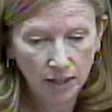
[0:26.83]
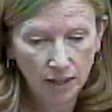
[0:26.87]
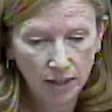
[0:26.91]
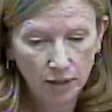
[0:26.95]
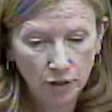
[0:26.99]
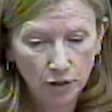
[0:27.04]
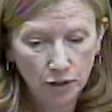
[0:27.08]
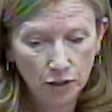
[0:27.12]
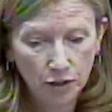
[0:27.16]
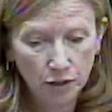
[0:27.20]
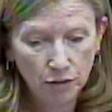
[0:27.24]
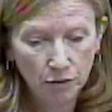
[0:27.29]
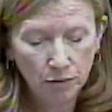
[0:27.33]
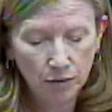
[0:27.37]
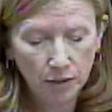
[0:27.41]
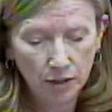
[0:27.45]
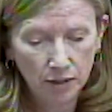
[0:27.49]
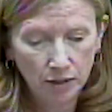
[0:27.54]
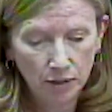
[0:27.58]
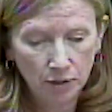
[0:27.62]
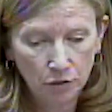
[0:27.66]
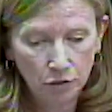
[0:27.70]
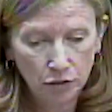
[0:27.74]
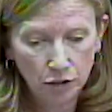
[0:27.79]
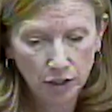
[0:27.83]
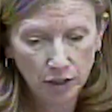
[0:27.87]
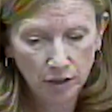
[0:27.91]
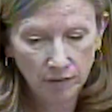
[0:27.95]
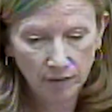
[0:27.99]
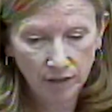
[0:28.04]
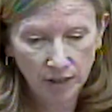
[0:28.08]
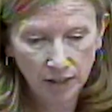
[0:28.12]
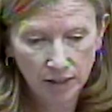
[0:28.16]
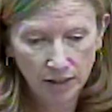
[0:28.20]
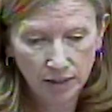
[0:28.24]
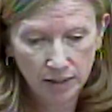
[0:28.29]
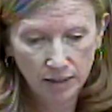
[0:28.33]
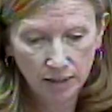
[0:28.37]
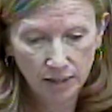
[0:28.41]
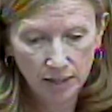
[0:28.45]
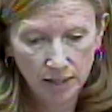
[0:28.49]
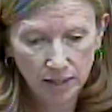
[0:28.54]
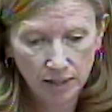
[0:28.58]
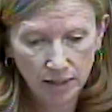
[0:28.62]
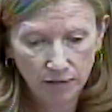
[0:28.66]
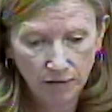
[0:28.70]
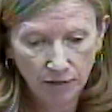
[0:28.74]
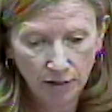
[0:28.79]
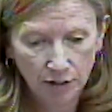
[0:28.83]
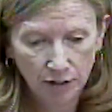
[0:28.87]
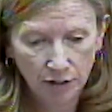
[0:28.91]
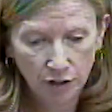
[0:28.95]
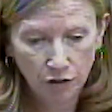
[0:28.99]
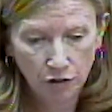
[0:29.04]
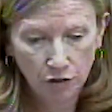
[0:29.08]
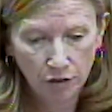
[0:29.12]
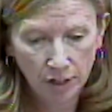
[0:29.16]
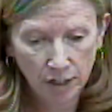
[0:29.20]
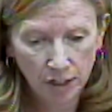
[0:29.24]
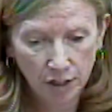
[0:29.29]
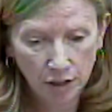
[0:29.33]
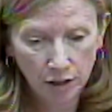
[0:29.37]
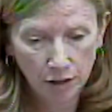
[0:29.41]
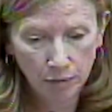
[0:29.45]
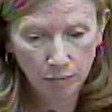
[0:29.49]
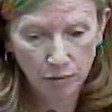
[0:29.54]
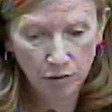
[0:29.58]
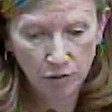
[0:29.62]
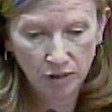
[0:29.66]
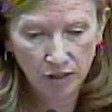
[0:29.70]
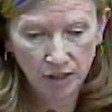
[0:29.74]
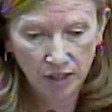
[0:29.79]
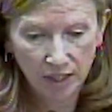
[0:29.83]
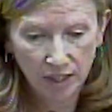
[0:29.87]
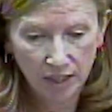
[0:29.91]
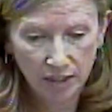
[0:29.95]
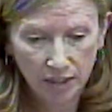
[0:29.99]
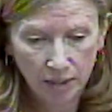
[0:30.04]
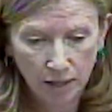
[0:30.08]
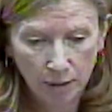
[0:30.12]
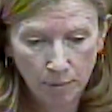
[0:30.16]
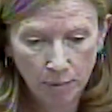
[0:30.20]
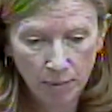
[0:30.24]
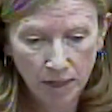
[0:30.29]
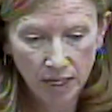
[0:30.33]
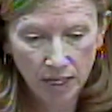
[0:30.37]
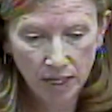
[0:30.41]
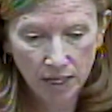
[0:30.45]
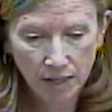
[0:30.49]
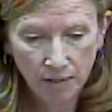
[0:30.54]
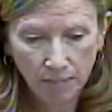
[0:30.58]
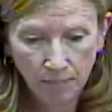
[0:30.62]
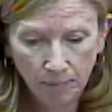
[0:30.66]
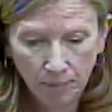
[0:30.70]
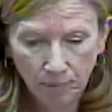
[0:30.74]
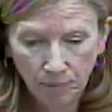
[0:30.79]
two associate vacancies for the Green Communities Committee,